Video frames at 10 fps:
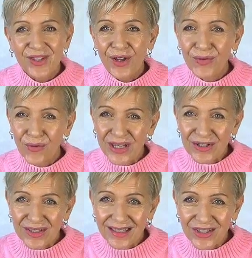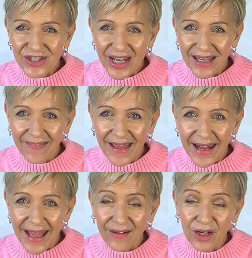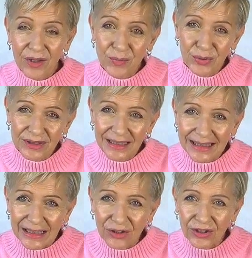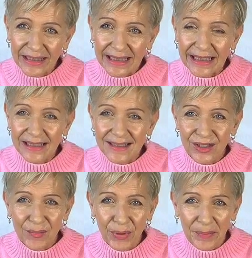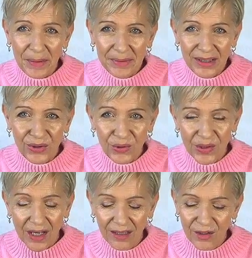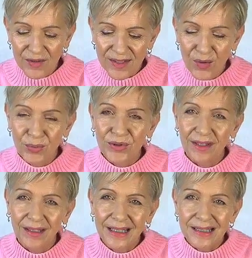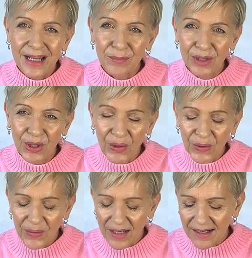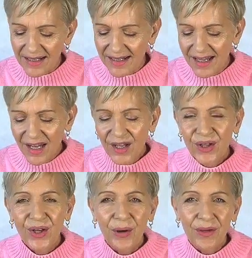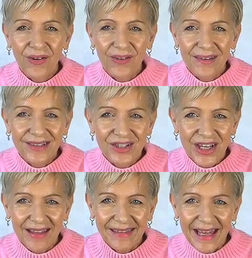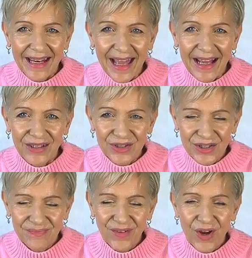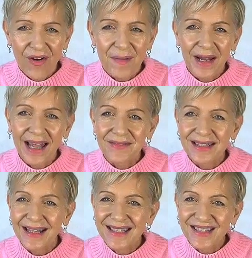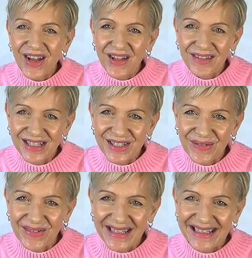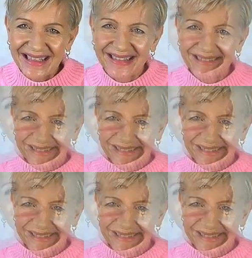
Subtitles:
So if you're interested in checking that out, I'm going to put the link on here. It's going to pop up in the corner. I'll also put the link down below. Go along and check that out. All right, my loves, let's dive into your reading.